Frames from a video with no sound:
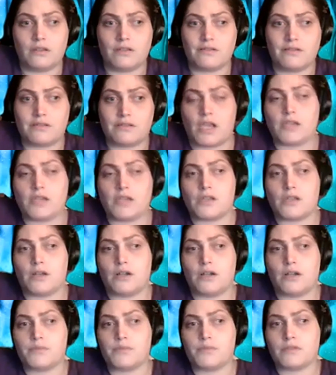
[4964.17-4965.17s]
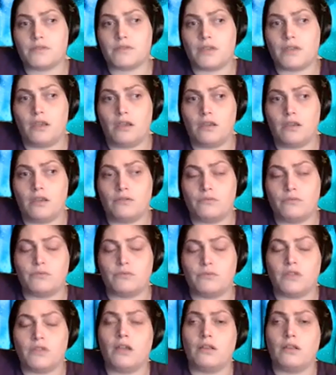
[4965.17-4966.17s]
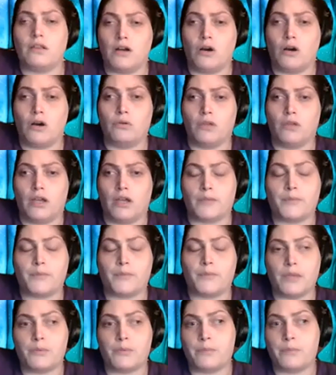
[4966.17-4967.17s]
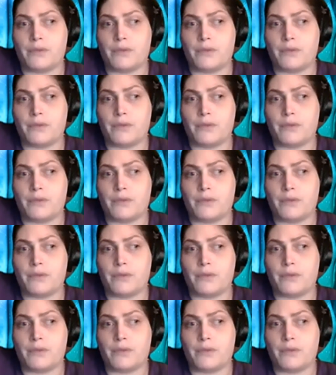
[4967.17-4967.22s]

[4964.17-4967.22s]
tank tops, and not a whole lot of people,